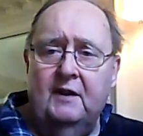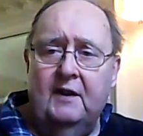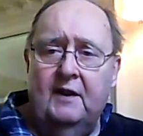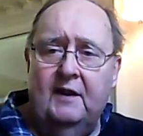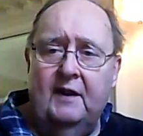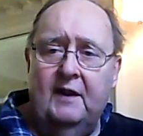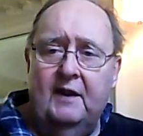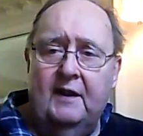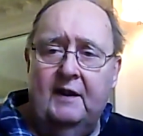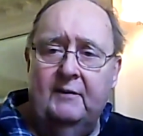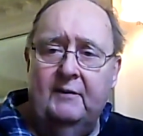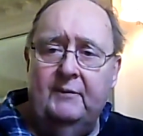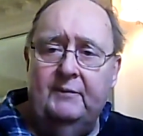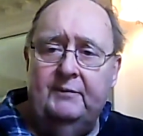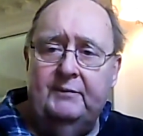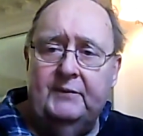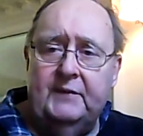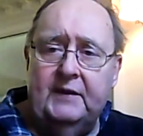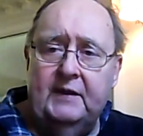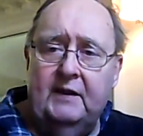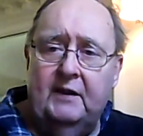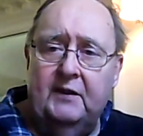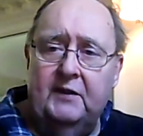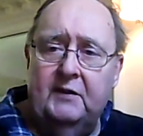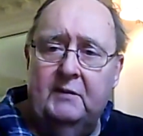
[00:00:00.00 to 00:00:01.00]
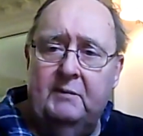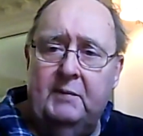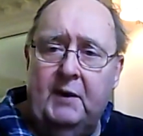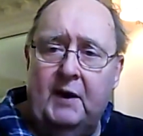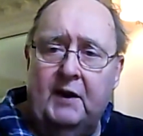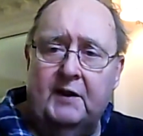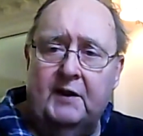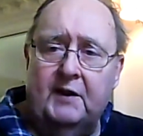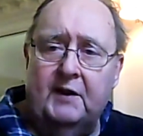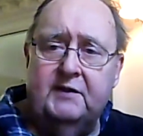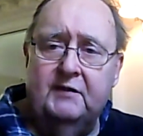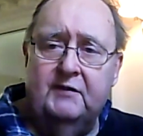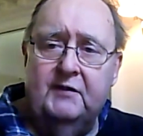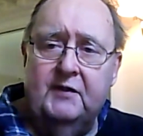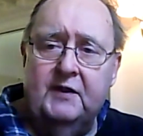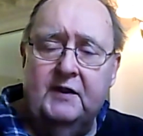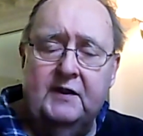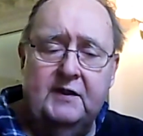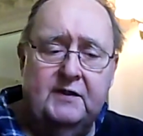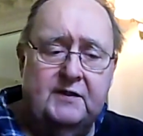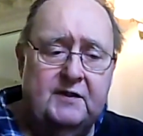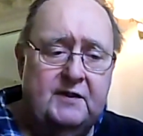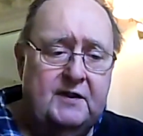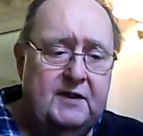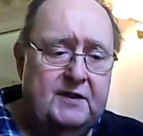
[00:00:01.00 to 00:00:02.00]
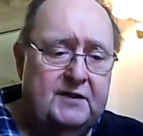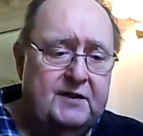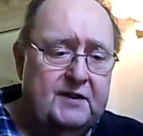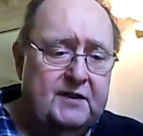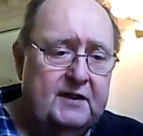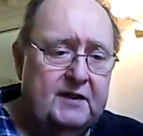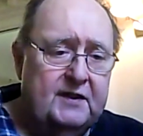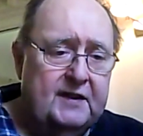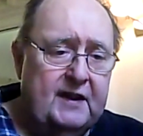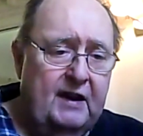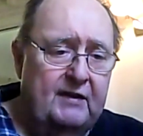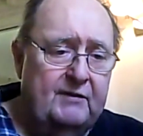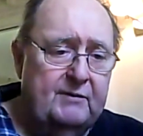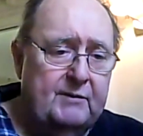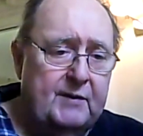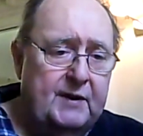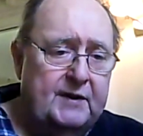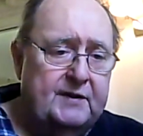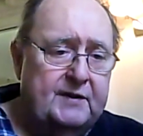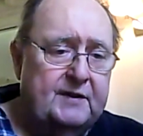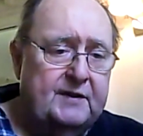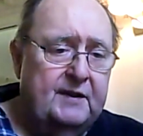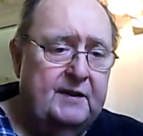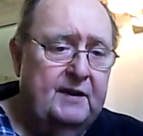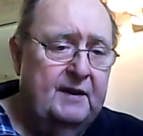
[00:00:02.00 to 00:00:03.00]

on the part of the Indonesian government.